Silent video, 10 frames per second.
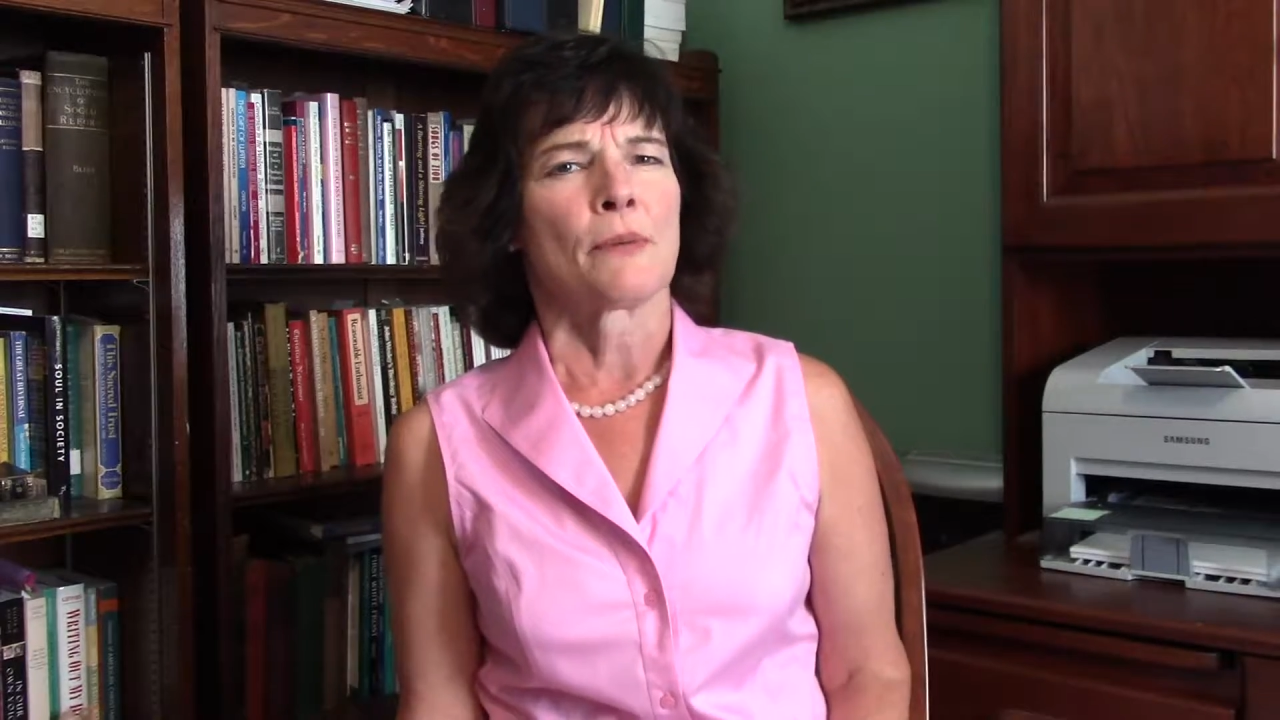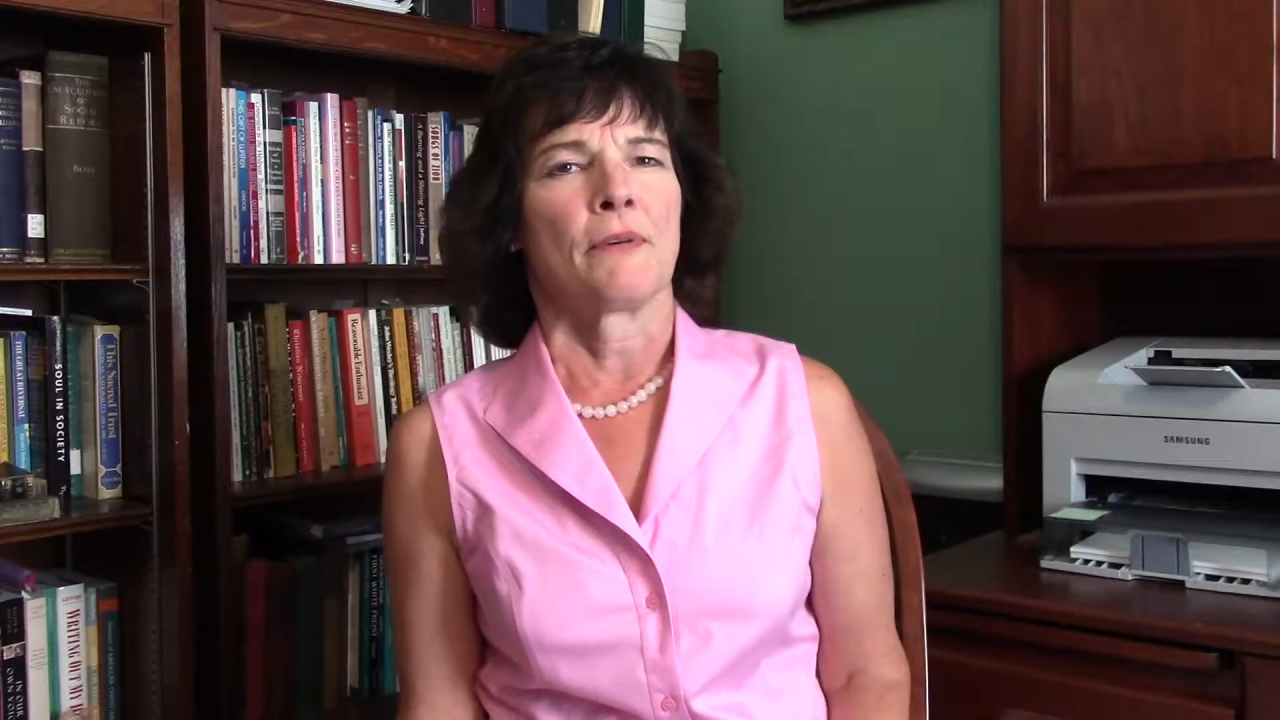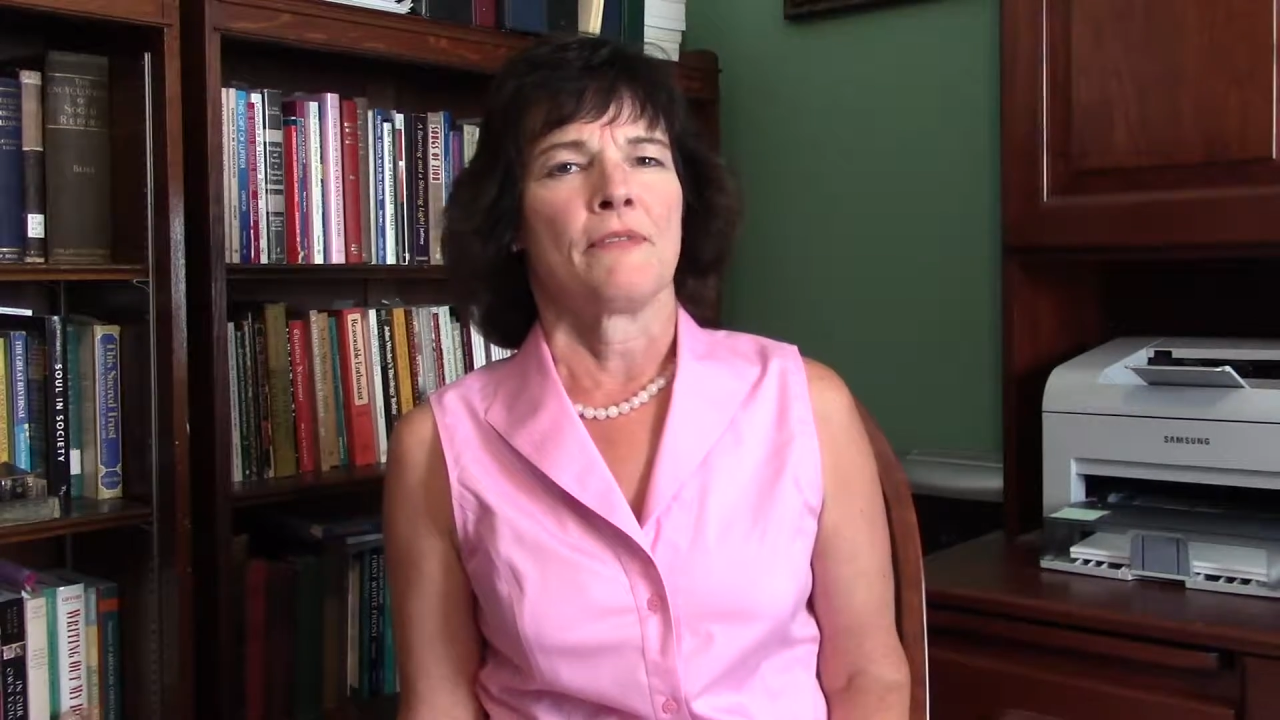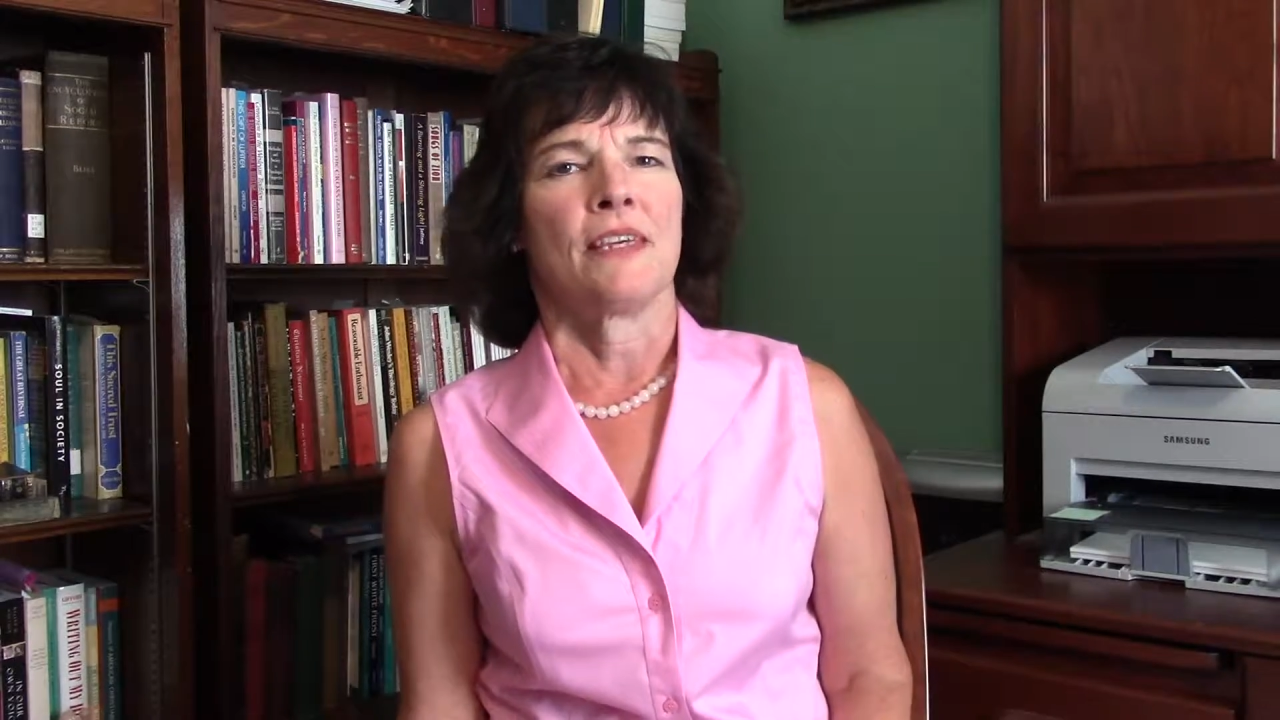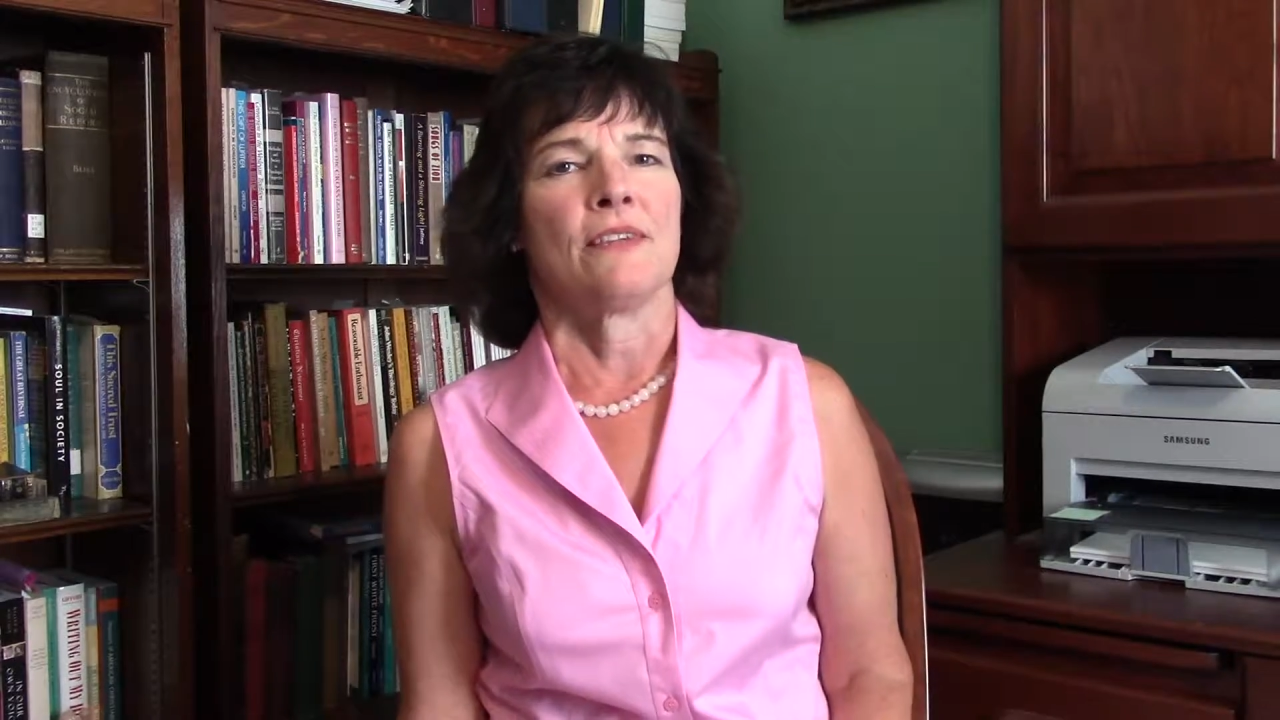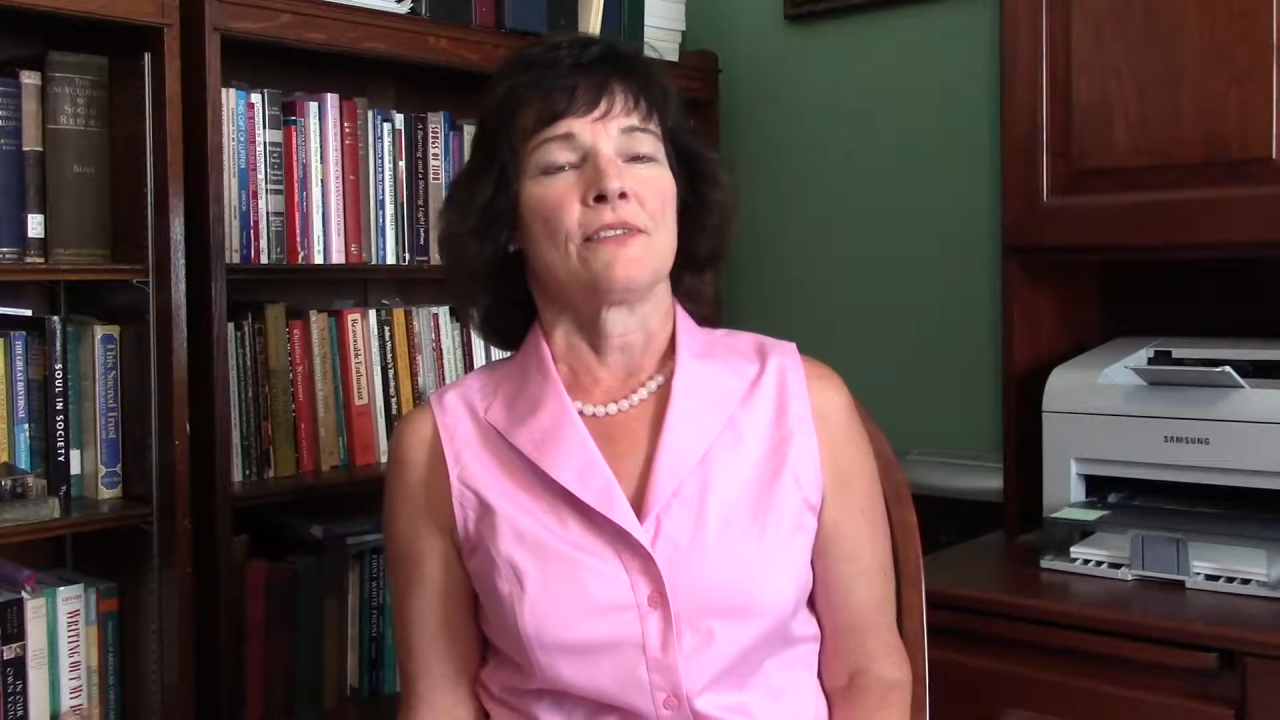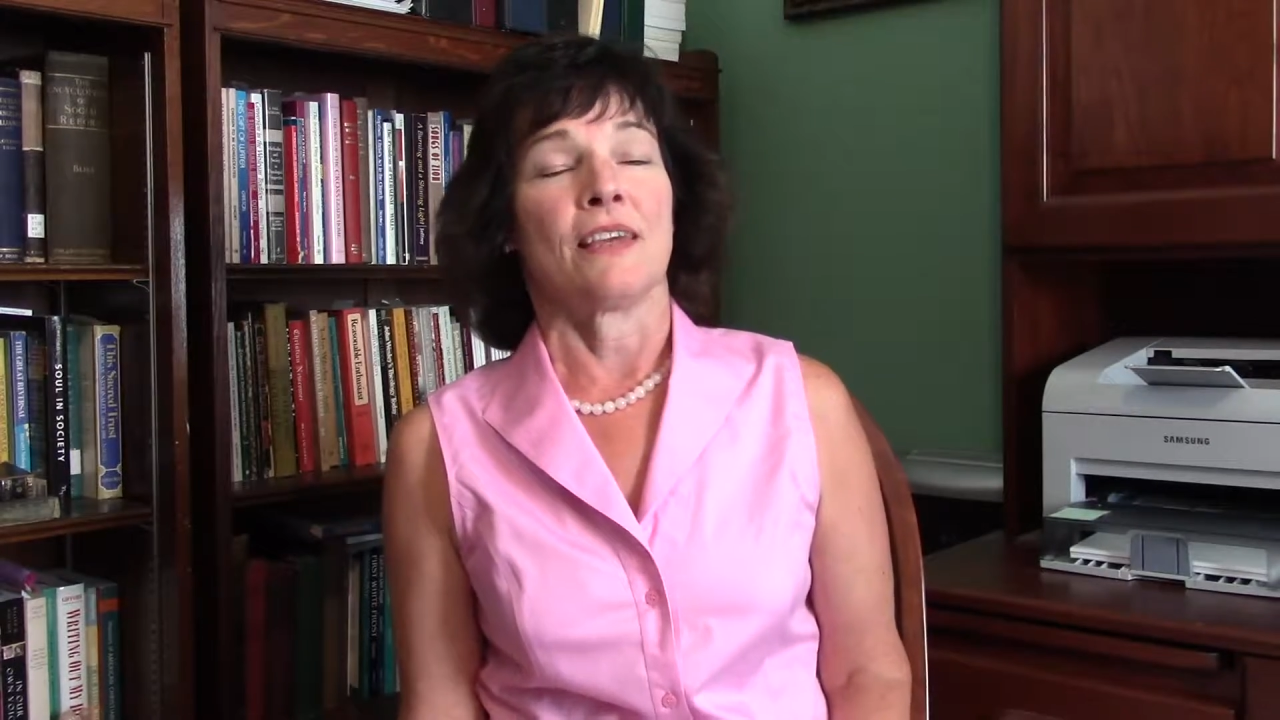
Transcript: of these